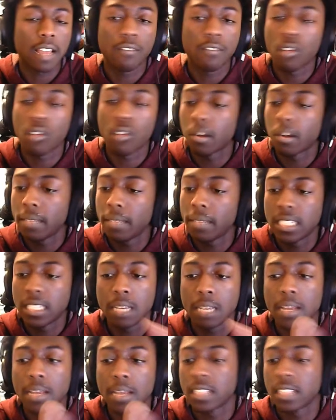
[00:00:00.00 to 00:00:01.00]
4 enemy
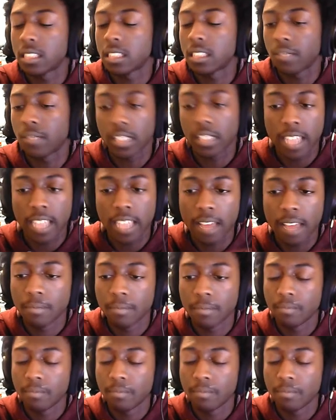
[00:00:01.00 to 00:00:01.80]
team dead, stuff like that.